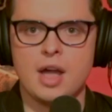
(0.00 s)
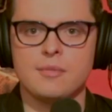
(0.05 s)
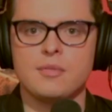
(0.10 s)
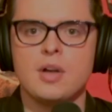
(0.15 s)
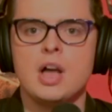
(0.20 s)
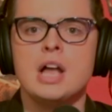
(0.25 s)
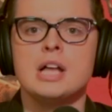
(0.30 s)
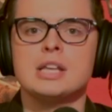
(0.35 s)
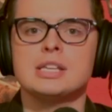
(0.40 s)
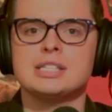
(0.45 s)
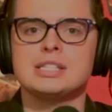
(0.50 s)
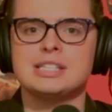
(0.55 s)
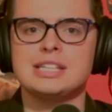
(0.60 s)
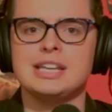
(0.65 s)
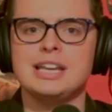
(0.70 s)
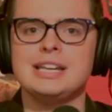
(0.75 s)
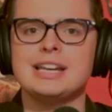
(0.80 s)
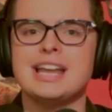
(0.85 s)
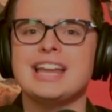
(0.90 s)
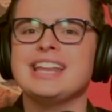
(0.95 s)
have
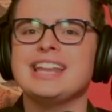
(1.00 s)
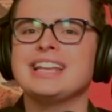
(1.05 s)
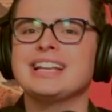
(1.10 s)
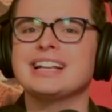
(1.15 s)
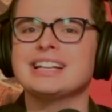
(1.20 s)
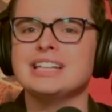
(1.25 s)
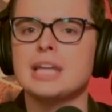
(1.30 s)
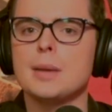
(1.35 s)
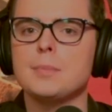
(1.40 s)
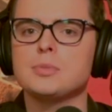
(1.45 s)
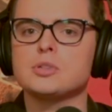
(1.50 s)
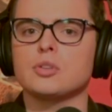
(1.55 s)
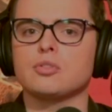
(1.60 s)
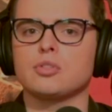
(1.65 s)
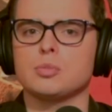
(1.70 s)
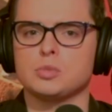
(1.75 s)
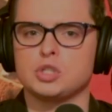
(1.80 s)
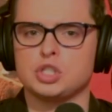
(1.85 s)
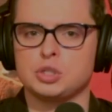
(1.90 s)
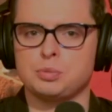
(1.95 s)
seen an eclipse
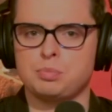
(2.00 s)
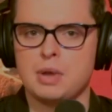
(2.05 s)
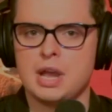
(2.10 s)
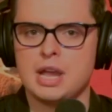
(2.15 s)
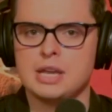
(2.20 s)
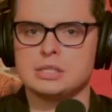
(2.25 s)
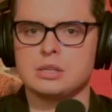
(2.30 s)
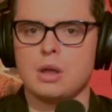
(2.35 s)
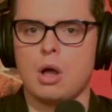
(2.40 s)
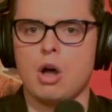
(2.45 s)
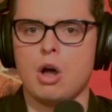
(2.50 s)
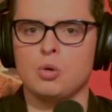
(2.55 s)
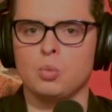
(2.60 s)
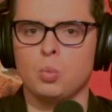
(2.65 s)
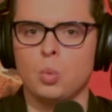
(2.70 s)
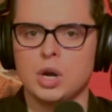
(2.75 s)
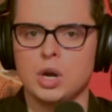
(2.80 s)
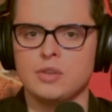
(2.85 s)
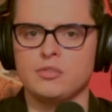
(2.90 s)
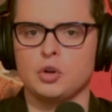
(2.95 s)
from space
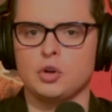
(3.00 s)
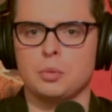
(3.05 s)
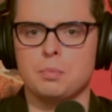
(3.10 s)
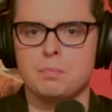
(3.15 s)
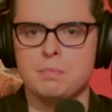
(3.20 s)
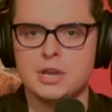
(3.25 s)
on one of your